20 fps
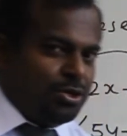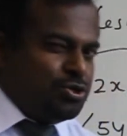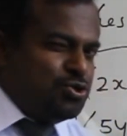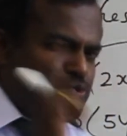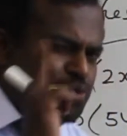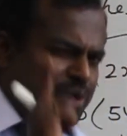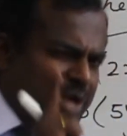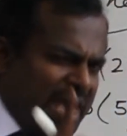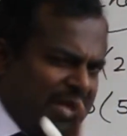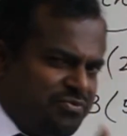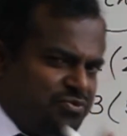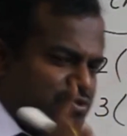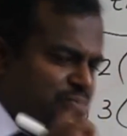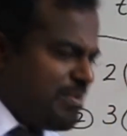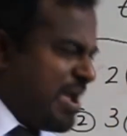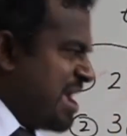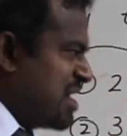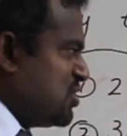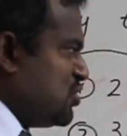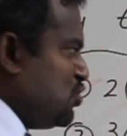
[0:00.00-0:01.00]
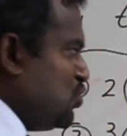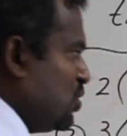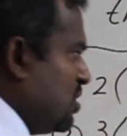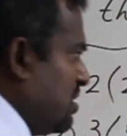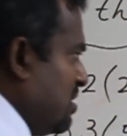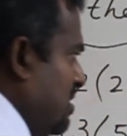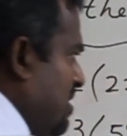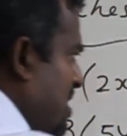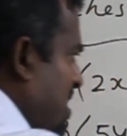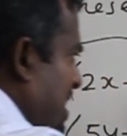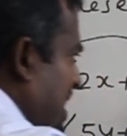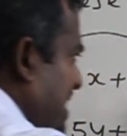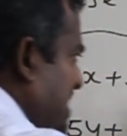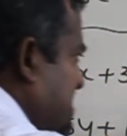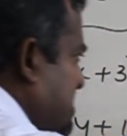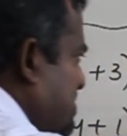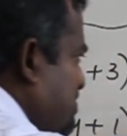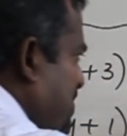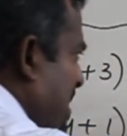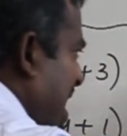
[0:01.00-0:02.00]
You have to make sure
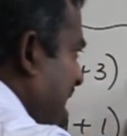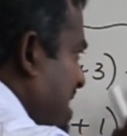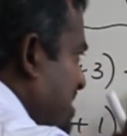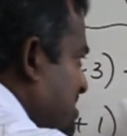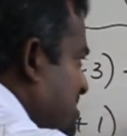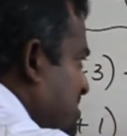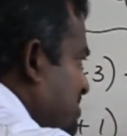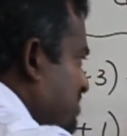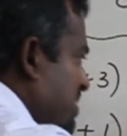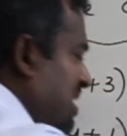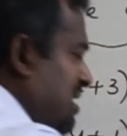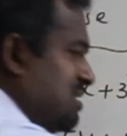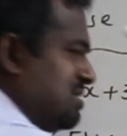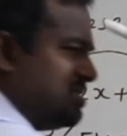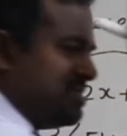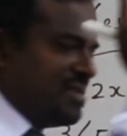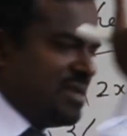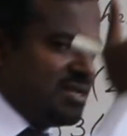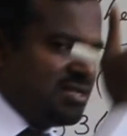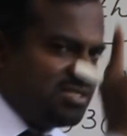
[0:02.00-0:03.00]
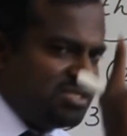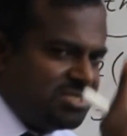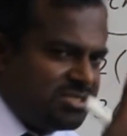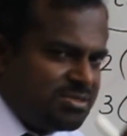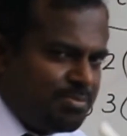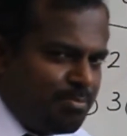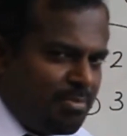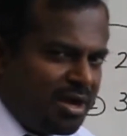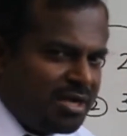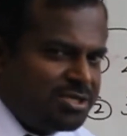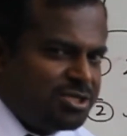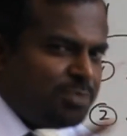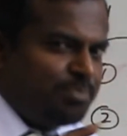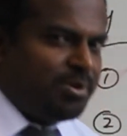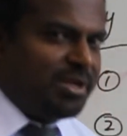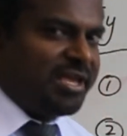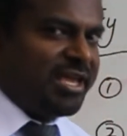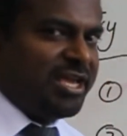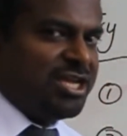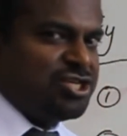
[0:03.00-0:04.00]
expand means
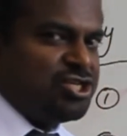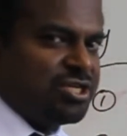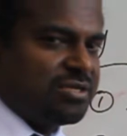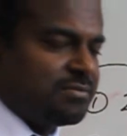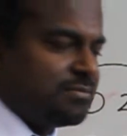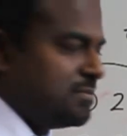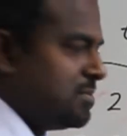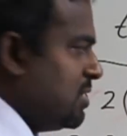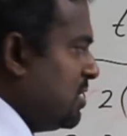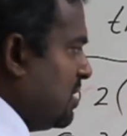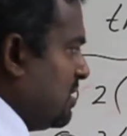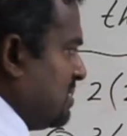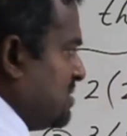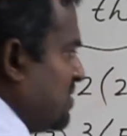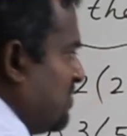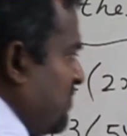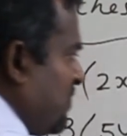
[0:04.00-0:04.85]
multiplication. So